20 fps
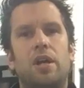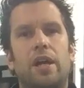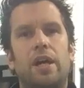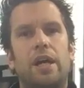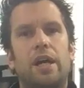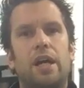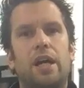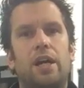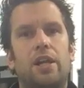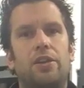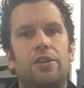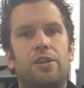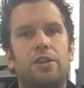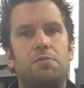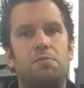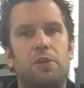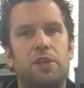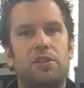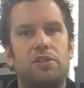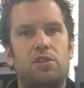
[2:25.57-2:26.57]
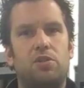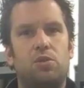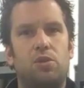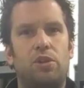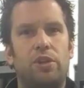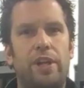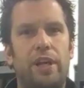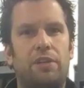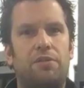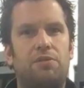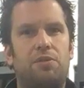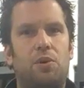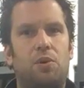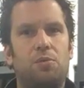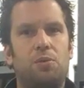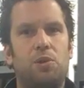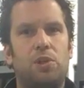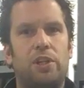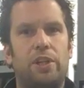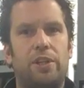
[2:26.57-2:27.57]
And this brings us to the next
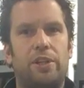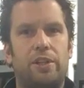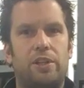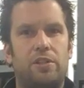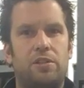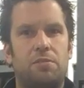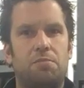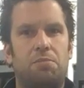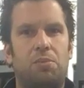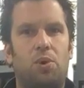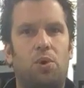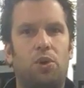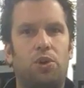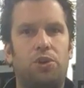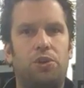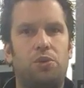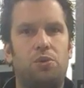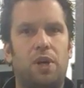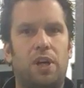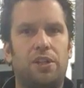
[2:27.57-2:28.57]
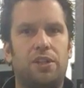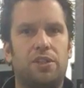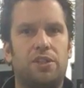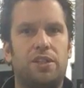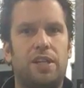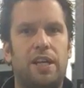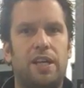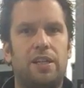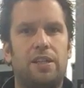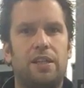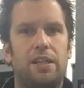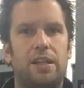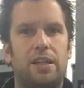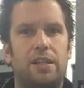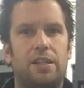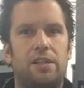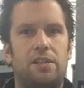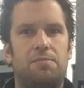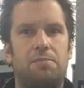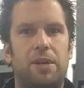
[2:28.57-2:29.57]
formula that is important to understand,
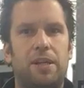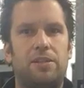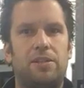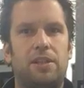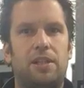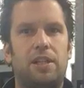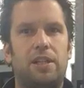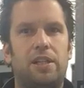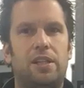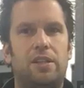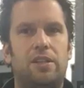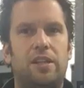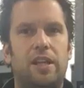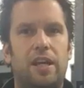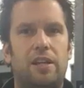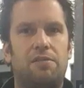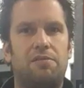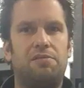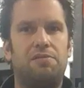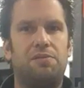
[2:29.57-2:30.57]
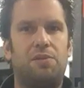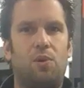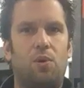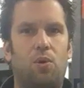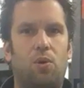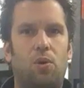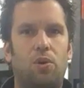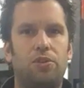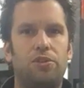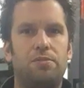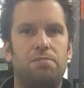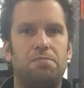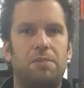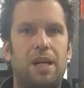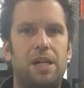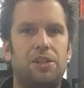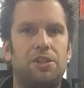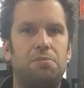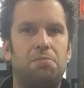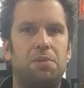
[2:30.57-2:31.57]
and it's basically that force
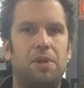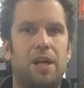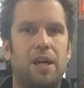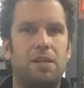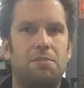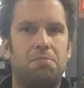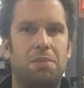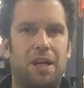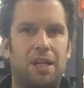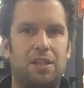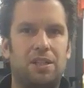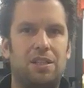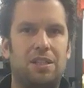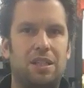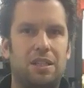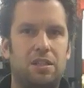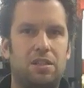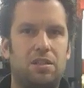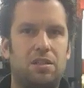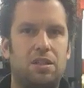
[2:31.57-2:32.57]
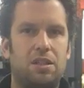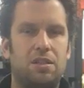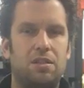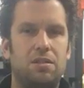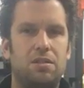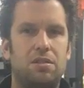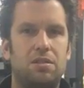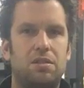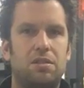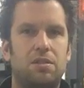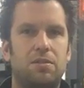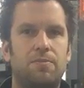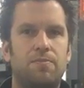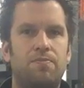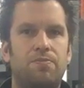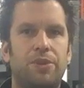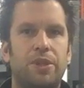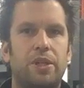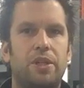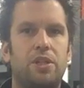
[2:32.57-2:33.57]
multiplied by distance
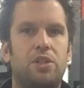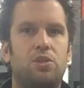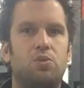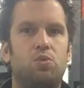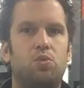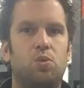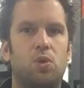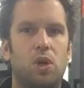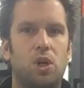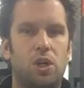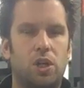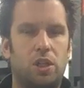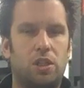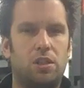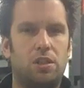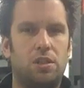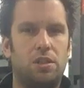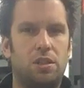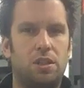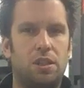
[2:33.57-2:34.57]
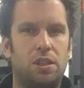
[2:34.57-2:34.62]
is work.